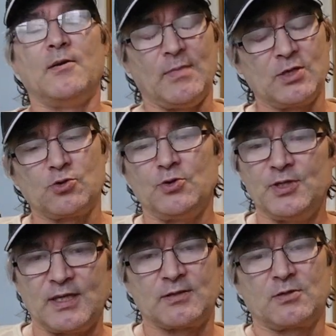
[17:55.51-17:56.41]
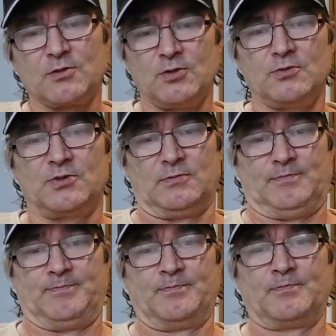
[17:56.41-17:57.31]
Make sure you get to use them
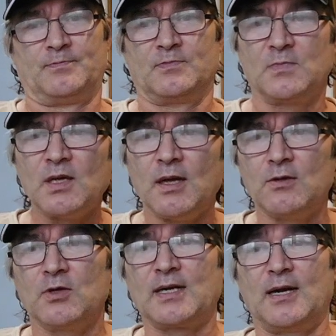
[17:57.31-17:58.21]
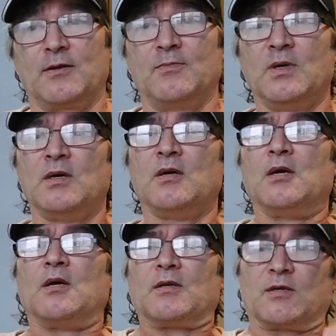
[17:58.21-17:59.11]
and look at them.
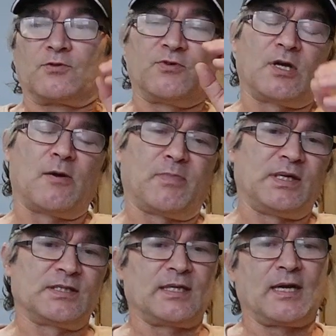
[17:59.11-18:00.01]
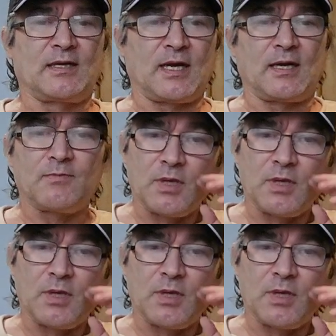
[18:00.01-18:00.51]
The three companies that I named,